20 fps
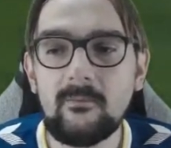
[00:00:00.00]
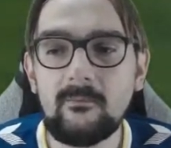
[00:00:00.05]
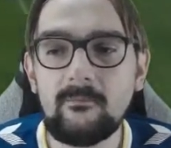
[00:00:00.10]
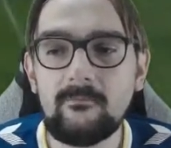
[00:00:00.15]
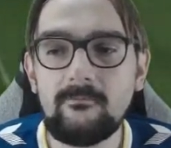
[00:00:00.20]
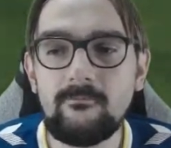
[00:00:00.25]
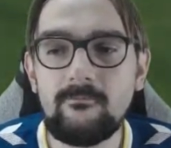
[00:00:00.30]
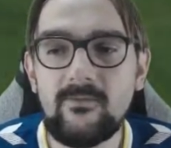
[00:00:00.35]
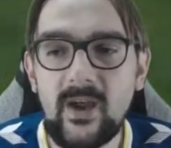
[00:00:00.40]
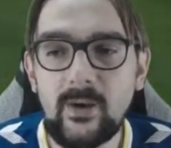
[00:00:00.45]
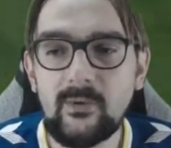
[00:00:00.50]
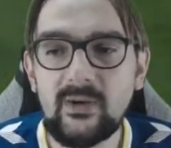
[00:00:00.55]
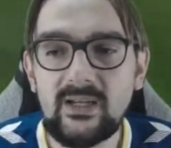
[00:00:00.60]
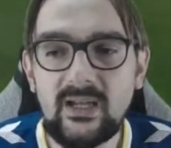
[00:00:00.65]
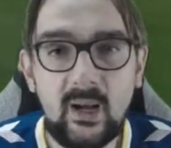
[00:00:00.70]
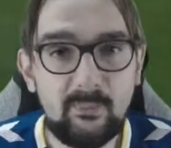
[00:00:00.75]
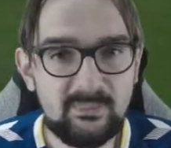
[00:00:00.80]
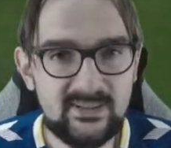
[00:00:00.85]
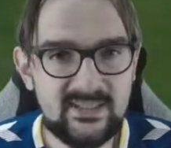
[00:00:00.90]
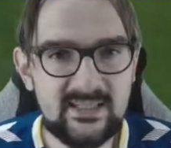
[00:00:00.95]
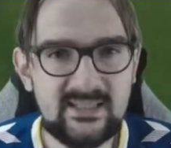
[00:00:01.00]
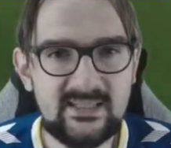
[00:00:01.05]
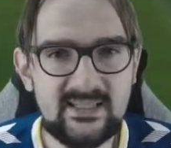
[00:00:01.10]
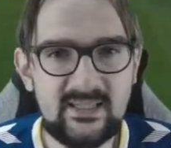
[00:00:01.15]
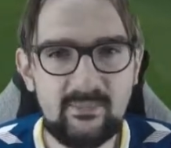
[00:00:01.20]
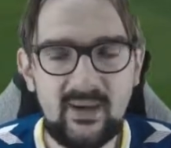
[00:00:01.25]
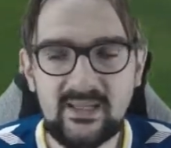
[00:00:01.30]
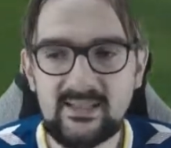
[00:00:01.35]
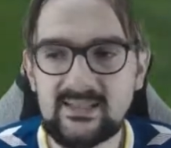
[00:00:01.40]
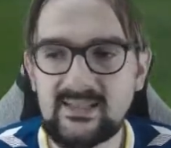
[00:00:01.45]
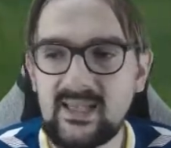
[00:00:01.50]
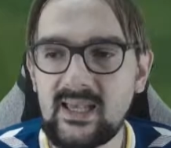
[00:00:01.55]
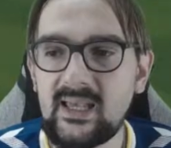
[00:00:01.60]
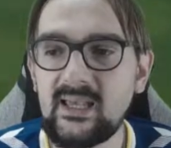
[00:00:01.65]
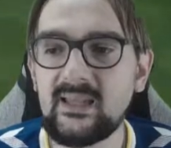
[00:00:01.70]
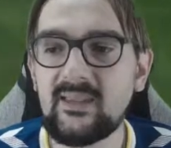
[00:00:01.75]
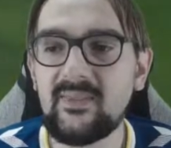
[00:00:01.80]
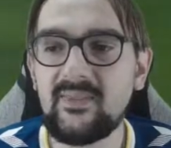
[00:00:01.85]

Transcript: varied up system, I'd say.